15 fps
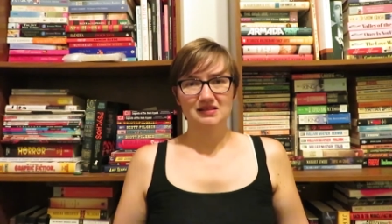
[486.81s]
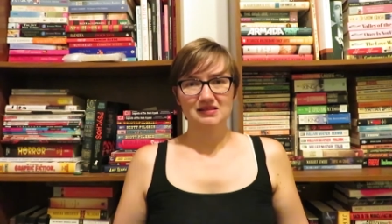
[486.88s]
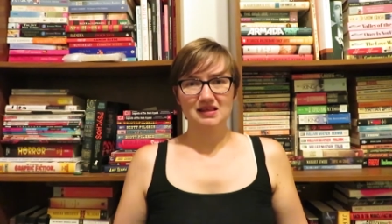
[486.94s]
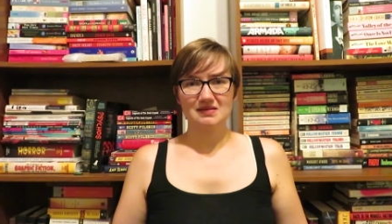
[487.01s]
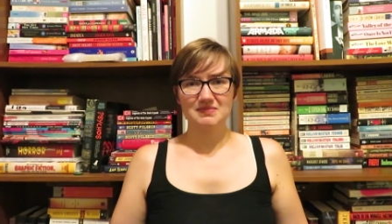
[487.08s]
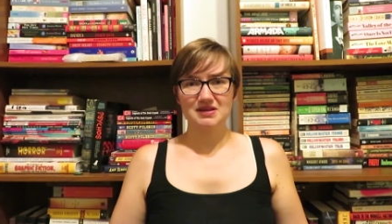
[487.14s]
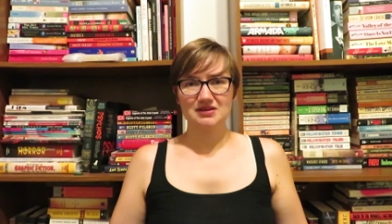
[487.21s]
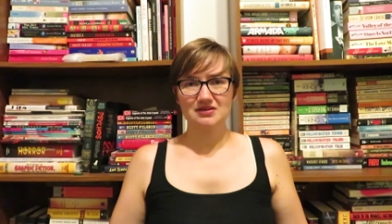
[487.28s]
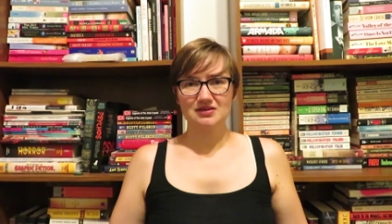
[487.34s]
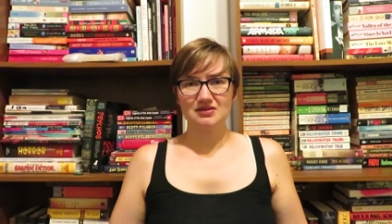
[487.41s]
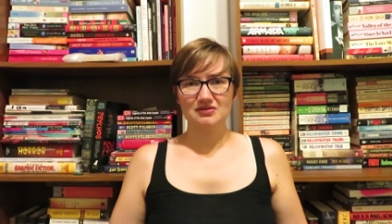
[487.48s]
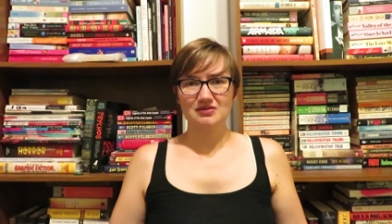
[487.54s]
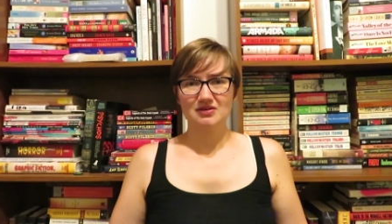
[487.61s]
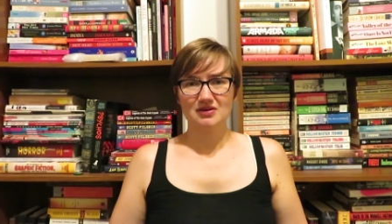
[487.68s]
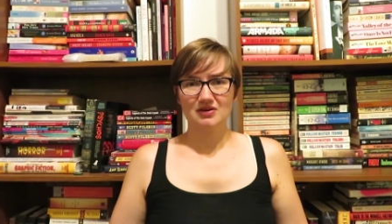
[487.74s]
Let me
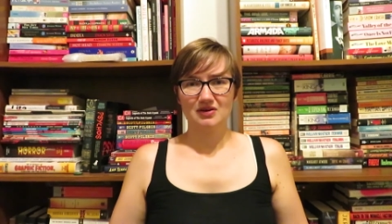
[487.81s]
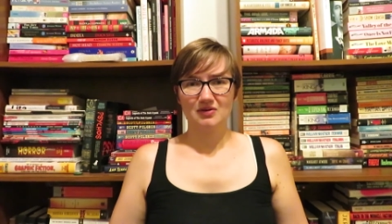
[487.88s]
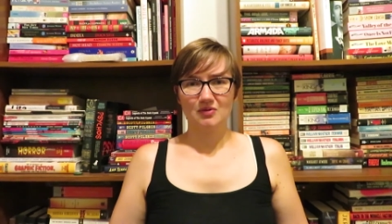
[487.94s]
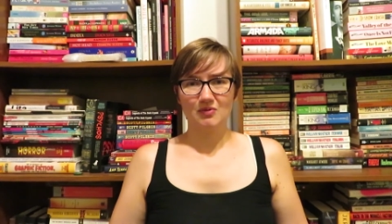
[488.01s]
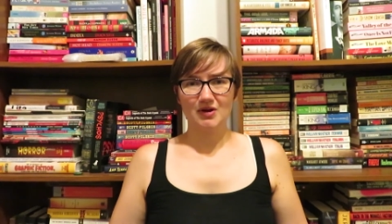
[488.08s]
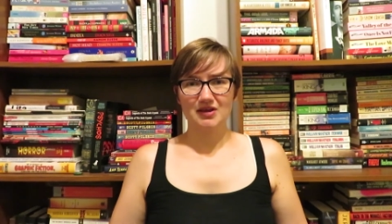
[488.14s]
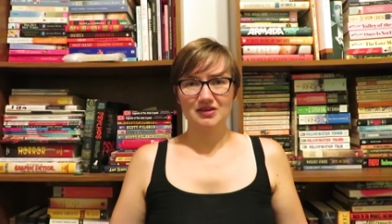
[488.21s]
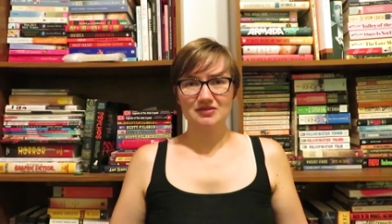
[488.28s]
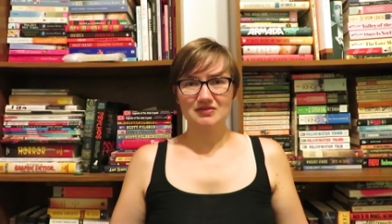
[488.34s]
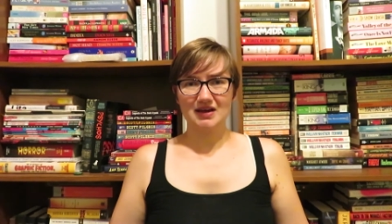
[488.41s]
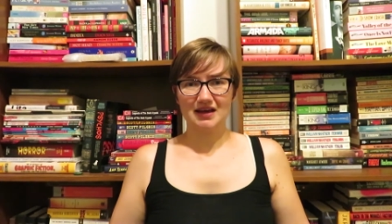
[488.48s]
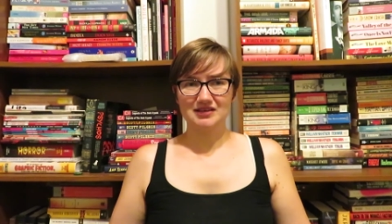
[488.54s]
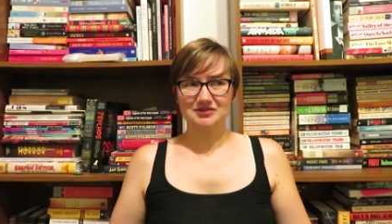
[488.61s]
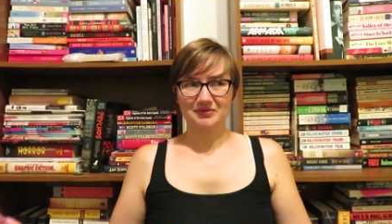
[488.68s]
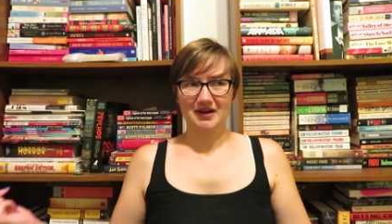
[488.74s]
know what you
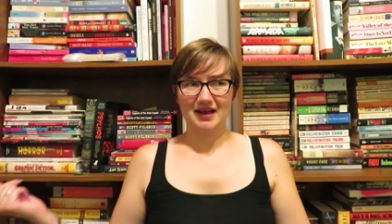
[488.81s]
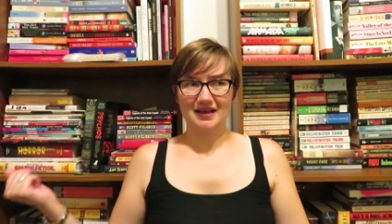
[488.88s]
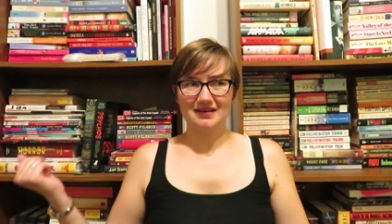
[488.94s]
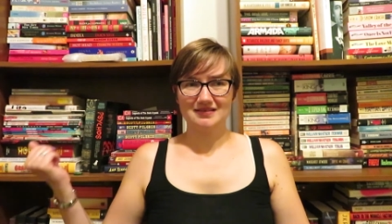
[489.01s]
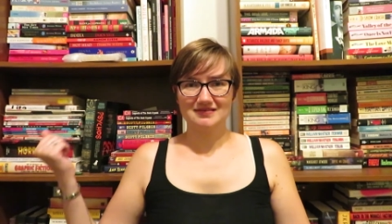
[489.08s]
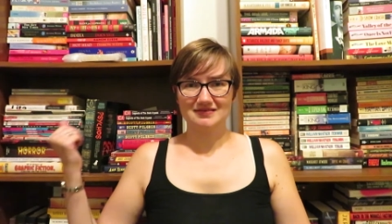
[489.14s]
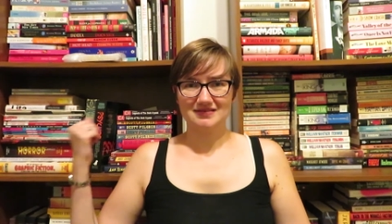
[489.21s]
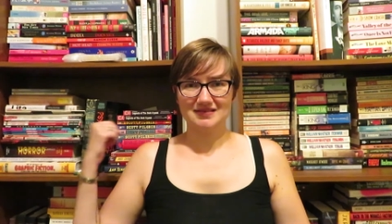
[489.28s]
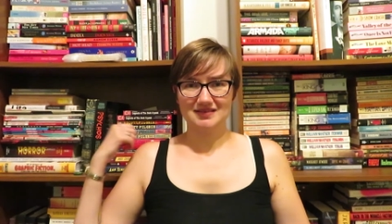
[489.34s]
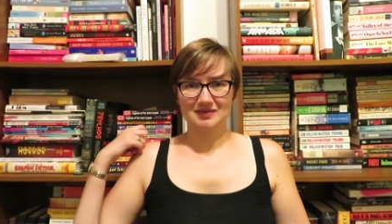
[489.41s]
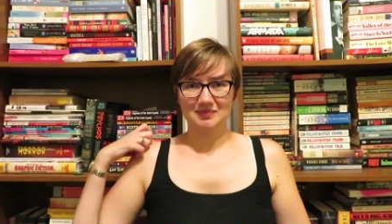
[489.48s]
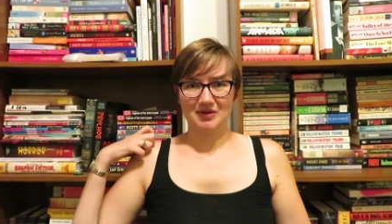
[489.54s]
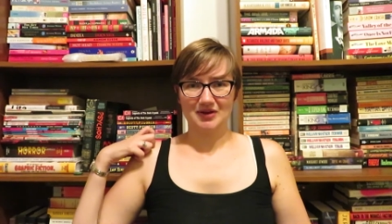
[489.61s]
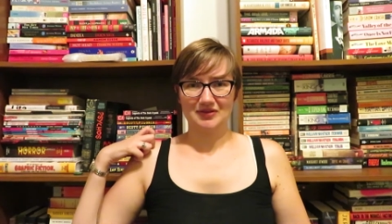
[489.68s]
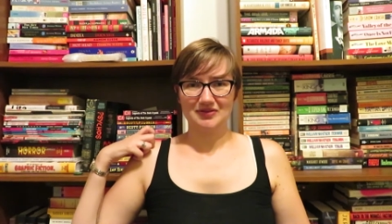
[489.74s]
guys read
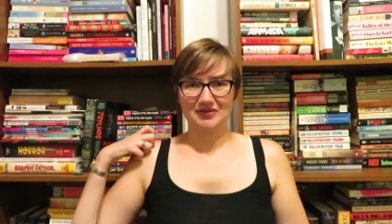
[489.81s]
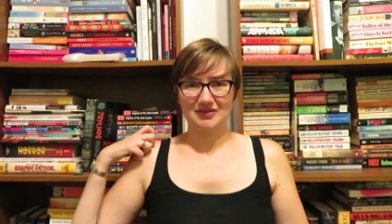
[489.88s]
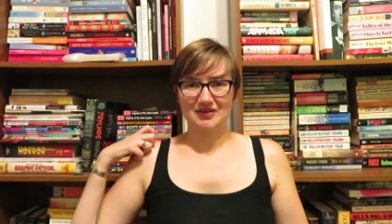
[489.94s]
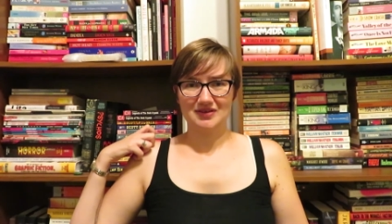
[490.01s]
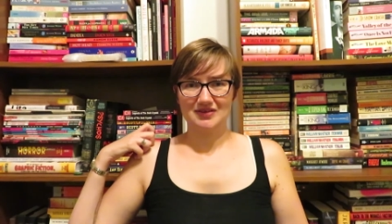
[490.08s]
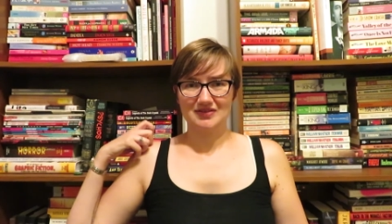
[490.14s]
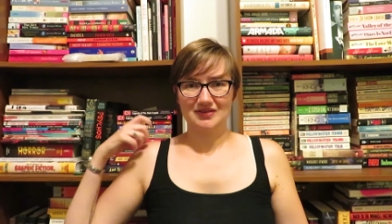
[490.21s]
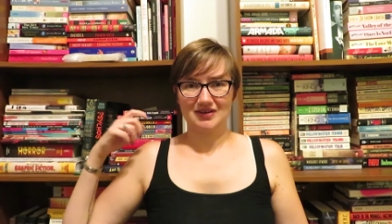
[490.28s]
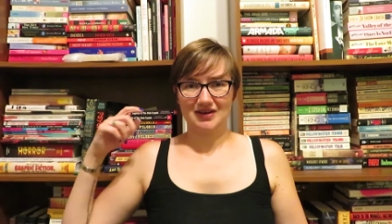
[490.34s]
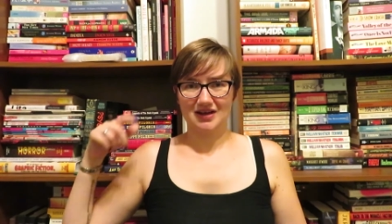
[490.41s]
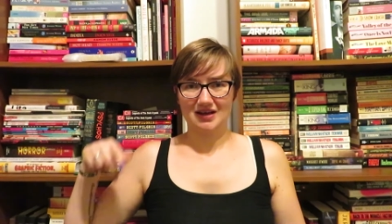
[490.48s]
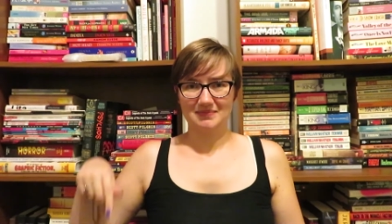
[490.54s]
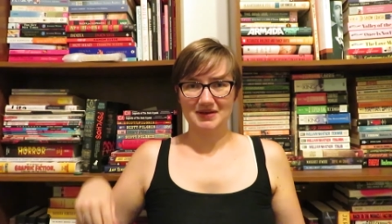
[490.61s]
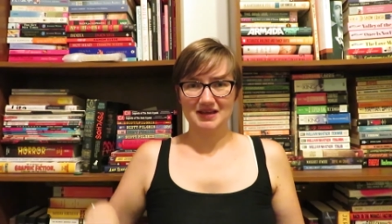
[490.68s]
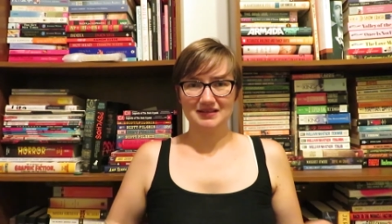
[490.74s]
this month in the
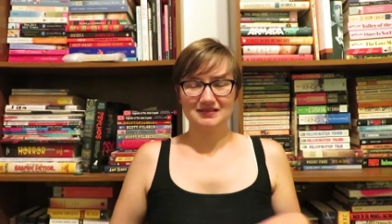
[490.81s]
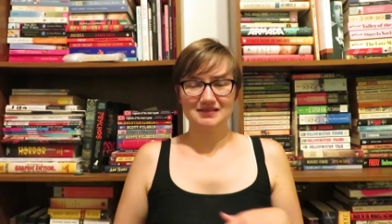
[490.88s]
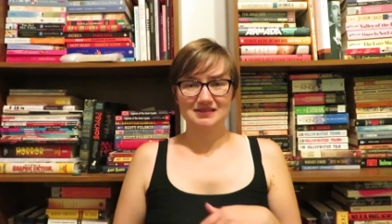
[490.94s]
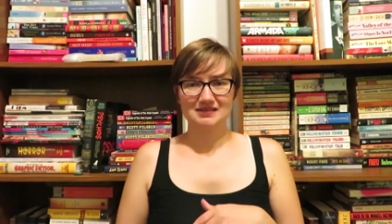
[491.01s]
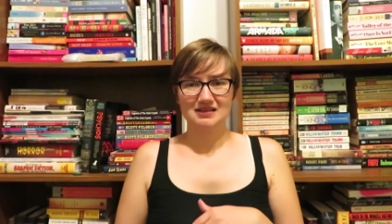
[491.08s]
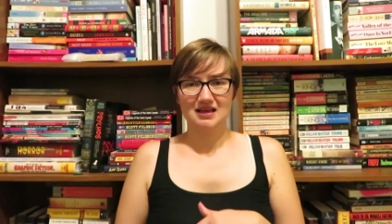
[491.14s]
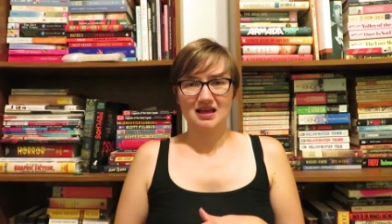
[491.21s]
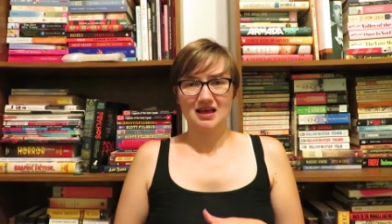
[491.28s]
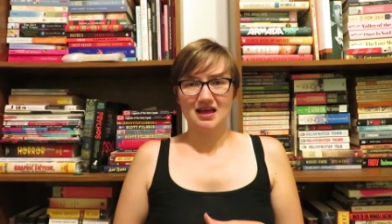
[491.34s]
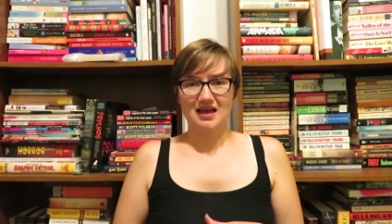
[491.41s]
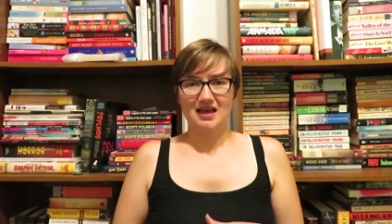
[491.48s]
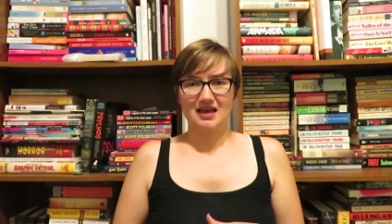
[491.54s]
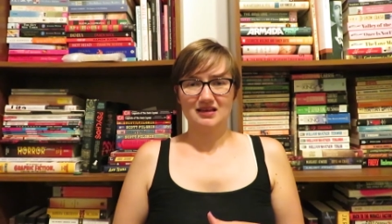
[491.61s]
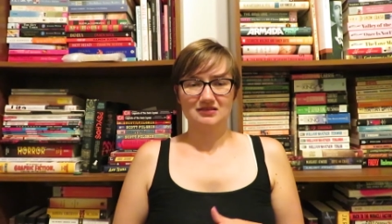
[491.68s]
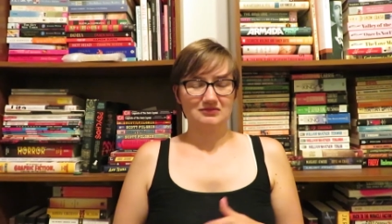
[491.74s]
comments,
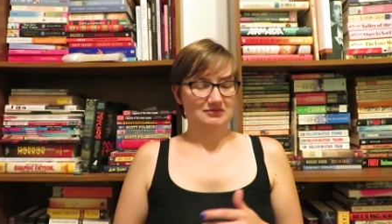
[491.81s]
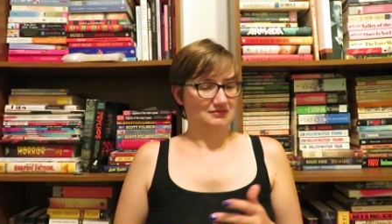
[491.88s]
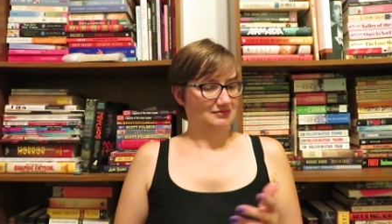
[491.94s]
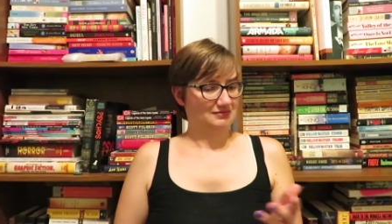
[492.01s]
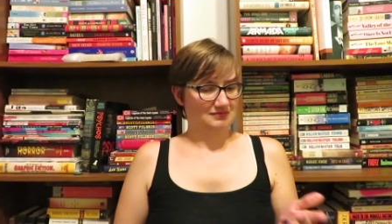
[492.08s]
and